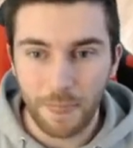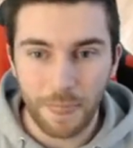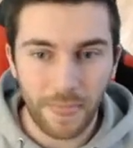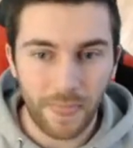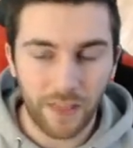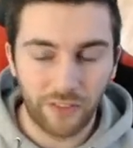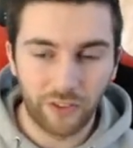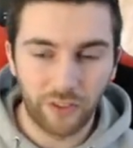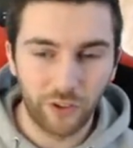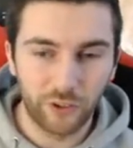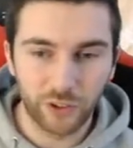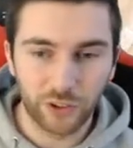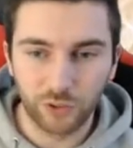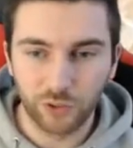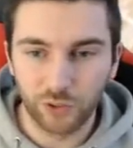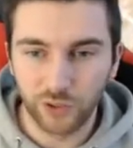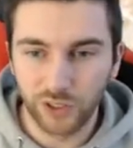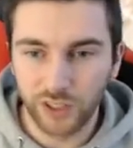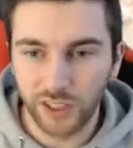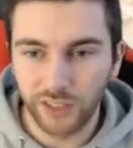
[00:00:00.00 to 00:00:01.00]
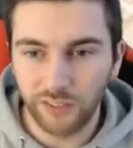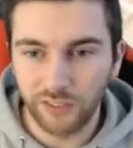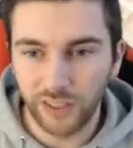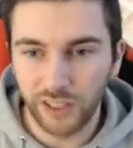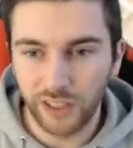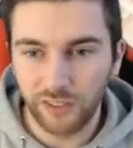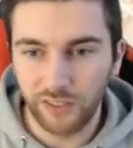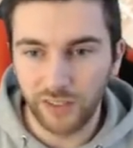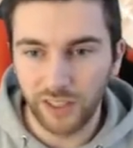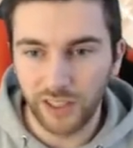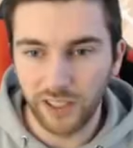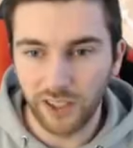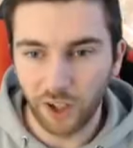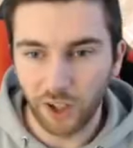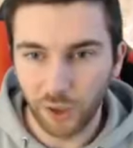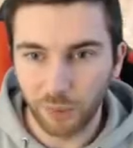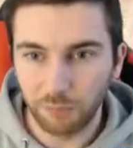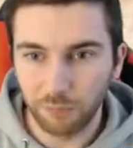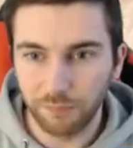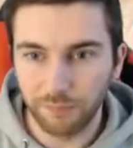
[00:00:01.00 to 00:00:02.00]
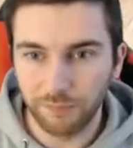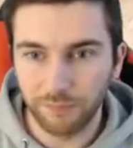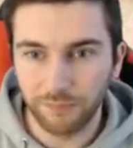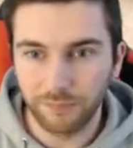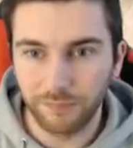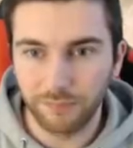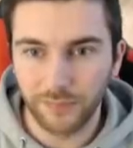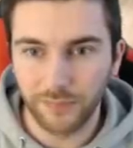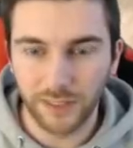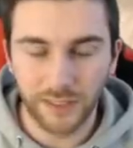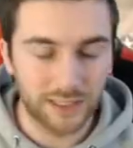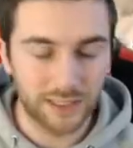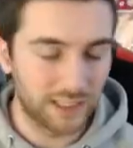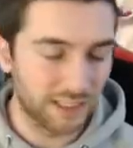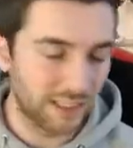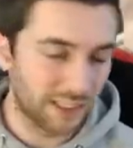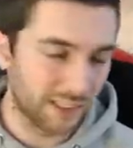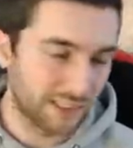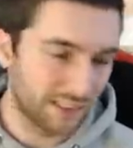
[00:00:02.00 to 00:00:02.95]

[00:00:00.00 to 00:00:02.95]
I do just really, really, really hope that uh,